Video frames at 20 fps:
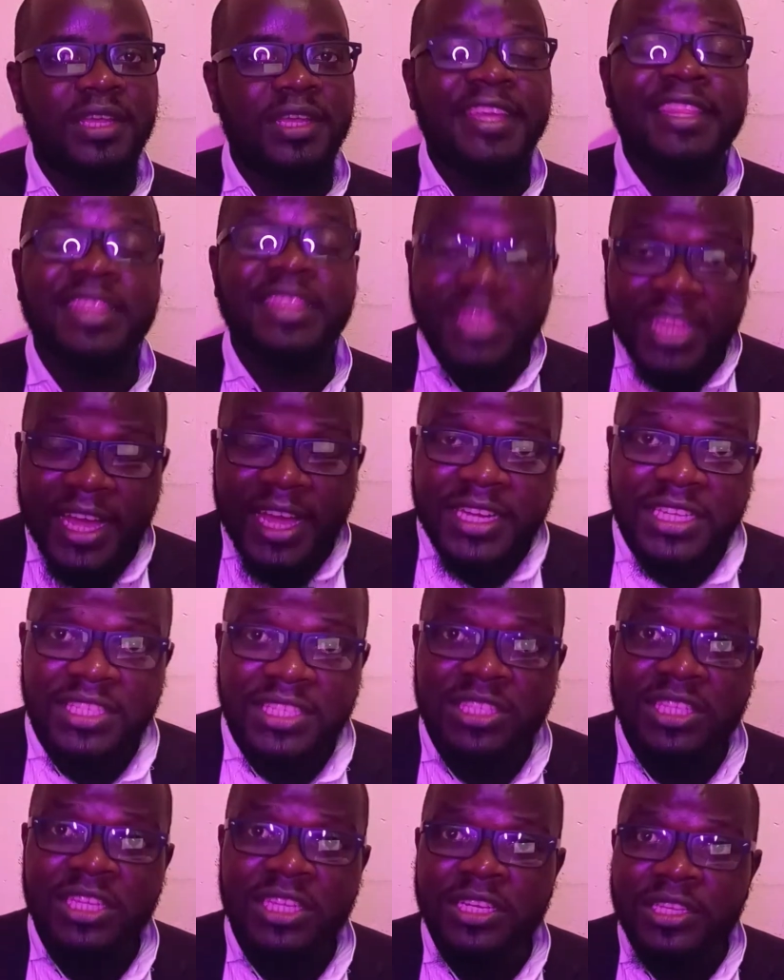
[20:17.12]
And that
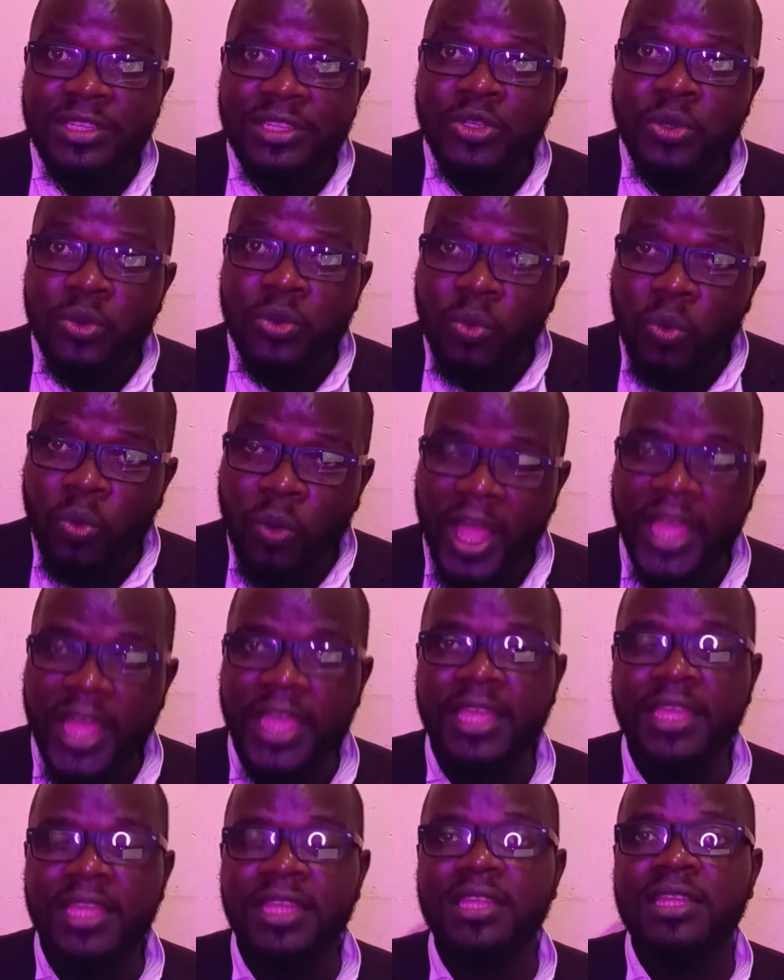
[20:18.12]
is the reason
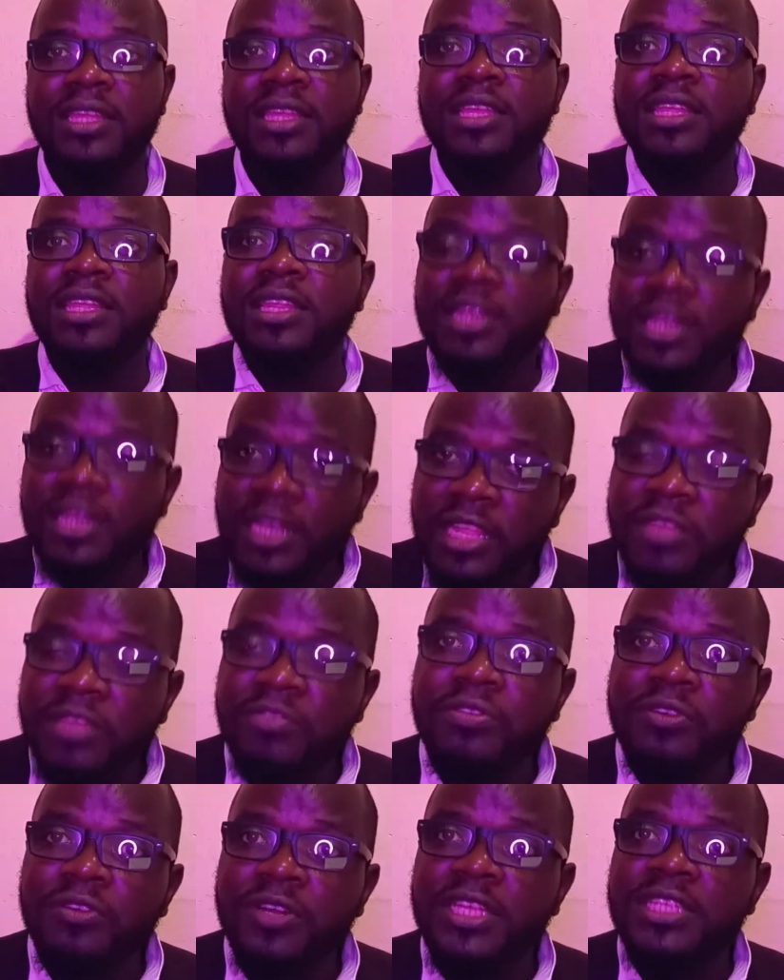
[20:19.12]
why
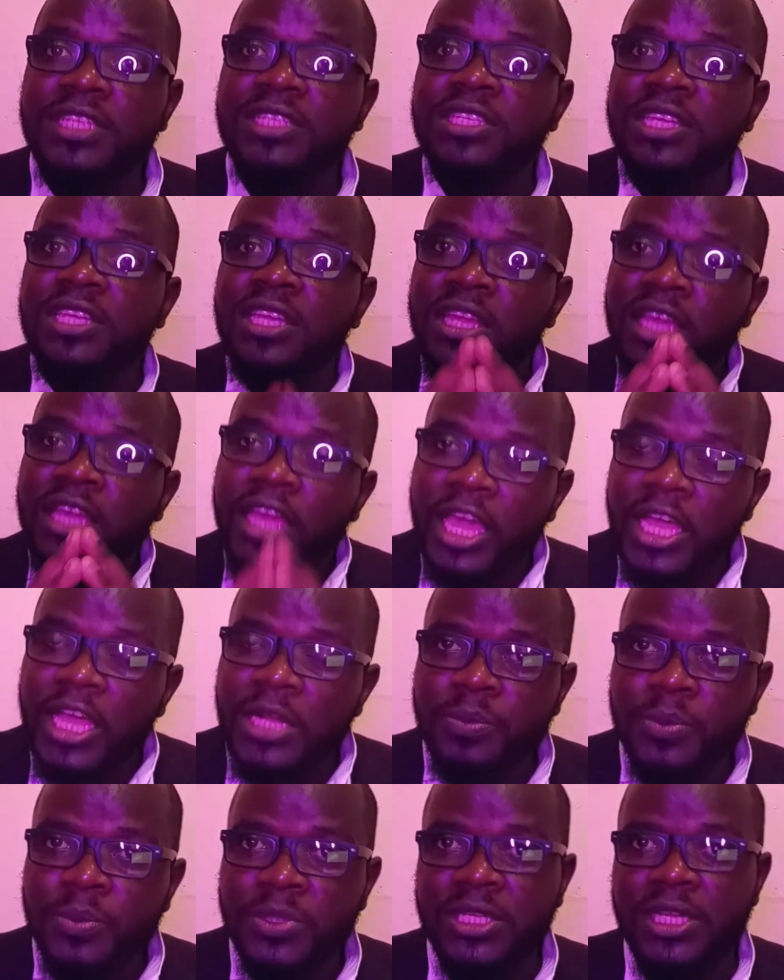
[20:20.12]
leverage
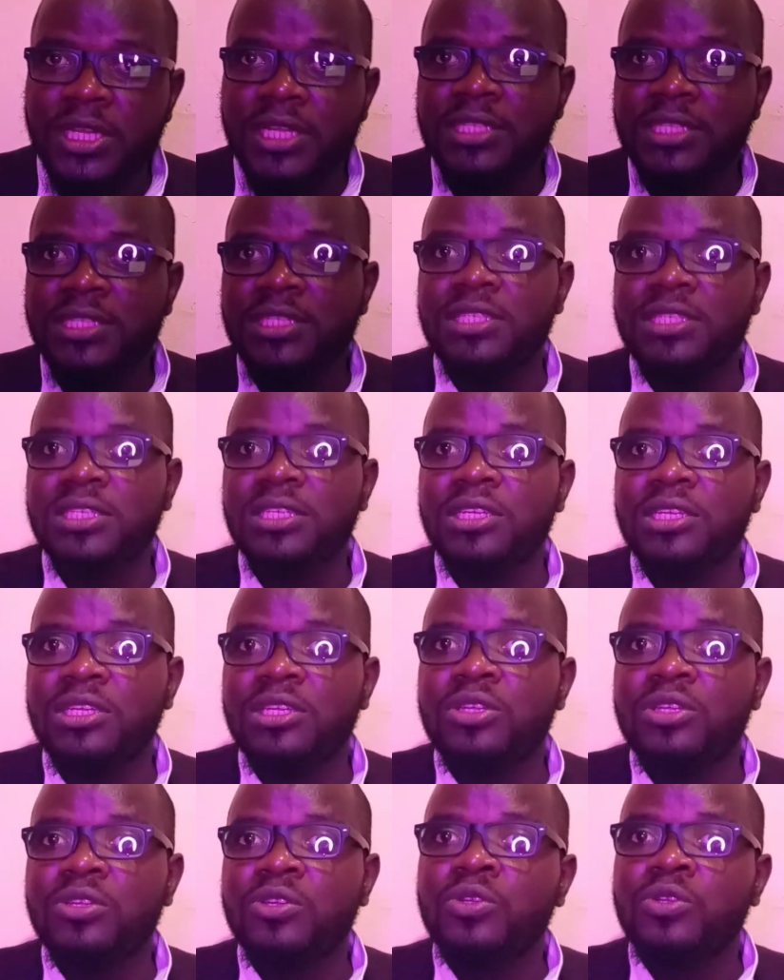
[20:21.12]
helps us
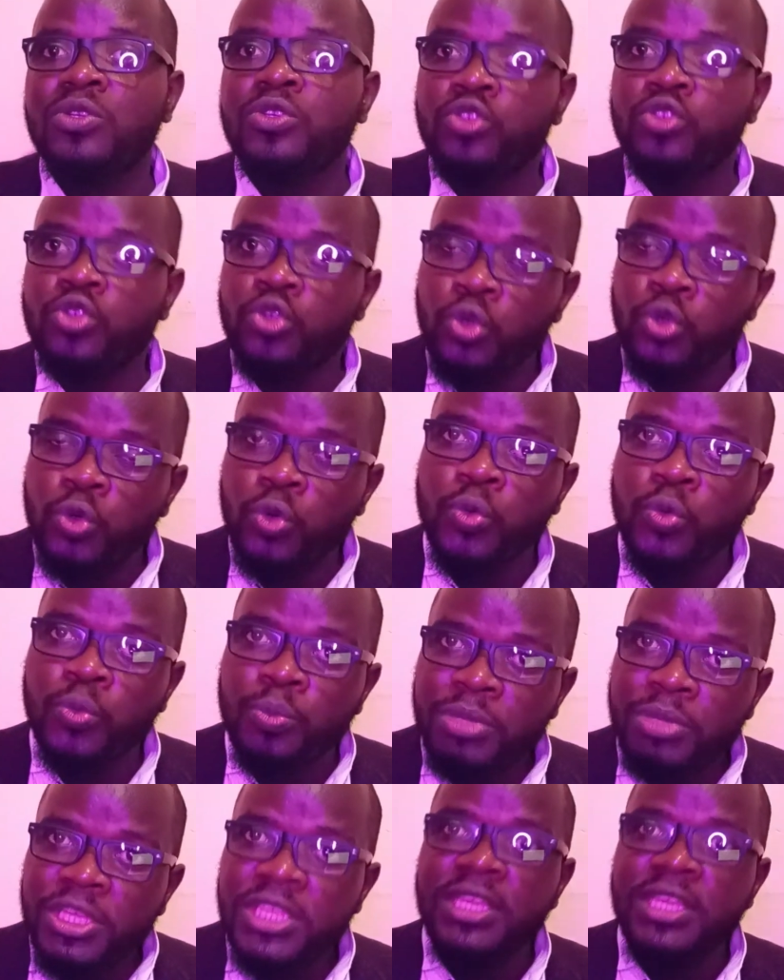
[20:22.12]
to
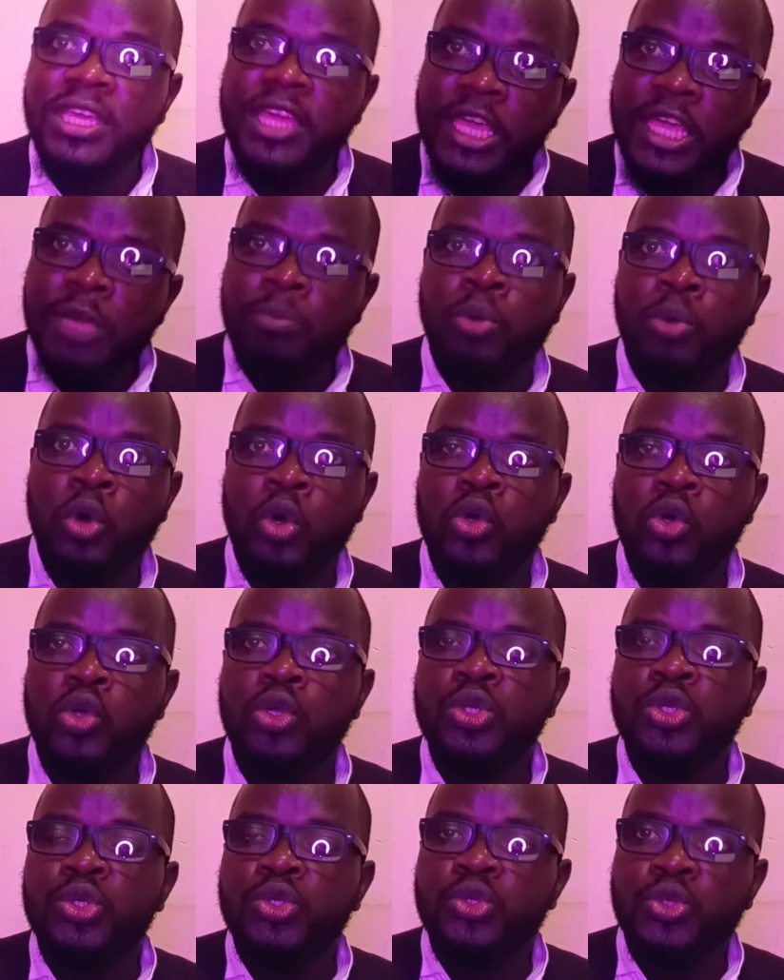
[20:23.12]
be able
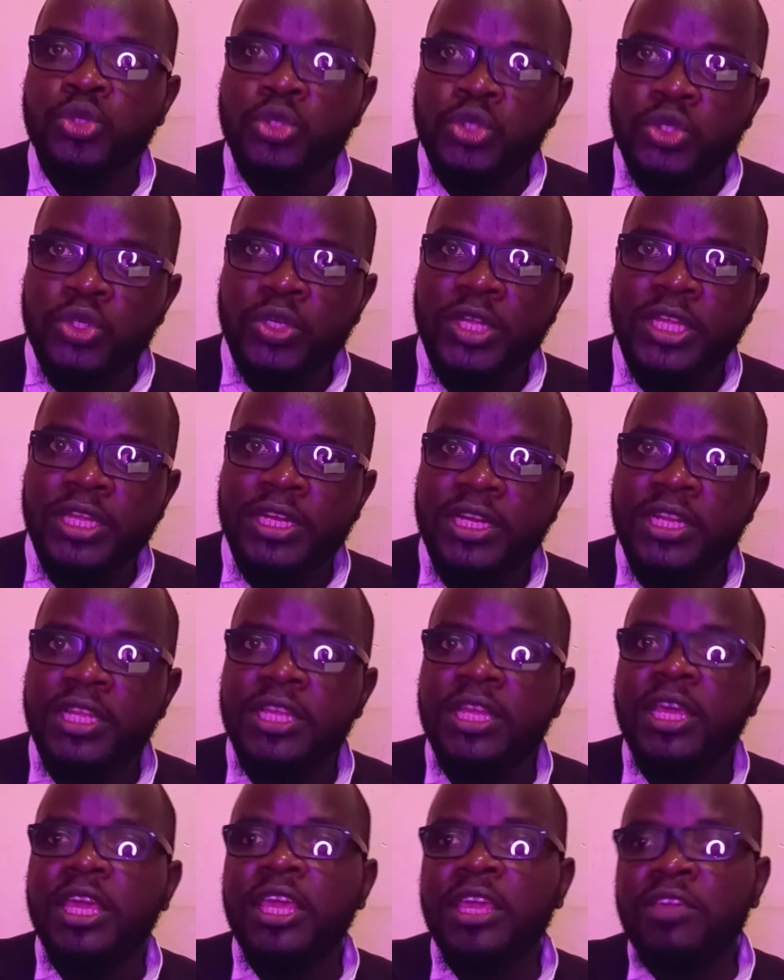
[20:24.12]
to trade
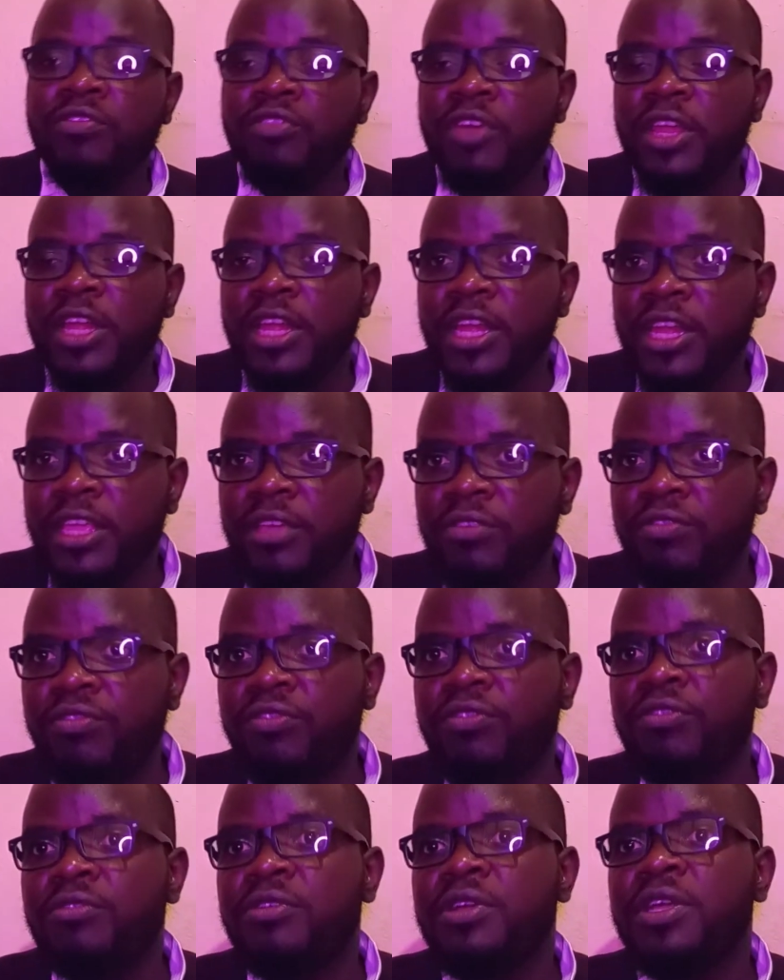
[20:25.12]
even
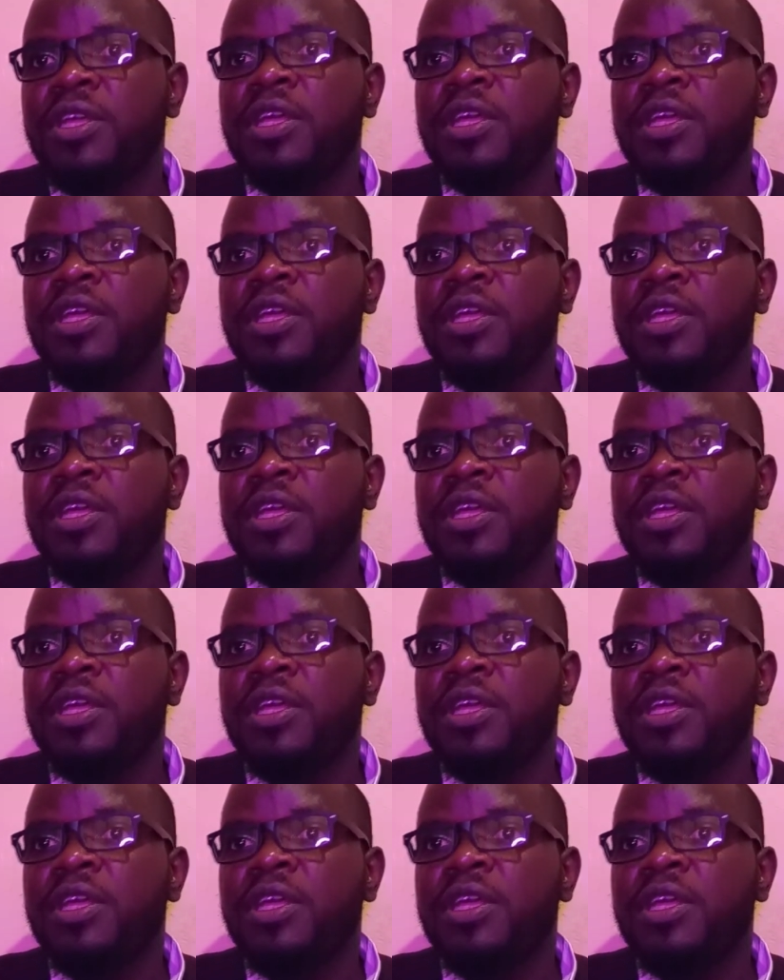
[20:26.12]
if